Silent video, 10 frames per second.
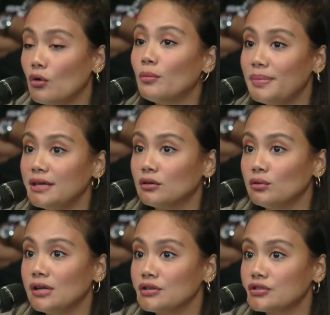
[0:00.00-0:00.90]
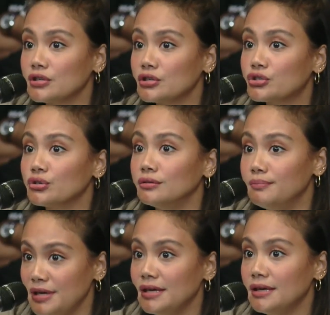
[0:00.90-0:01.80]
OP ruling, sir, should
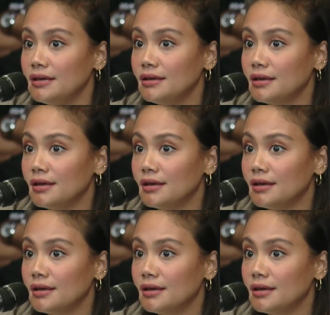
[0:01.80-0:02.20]
be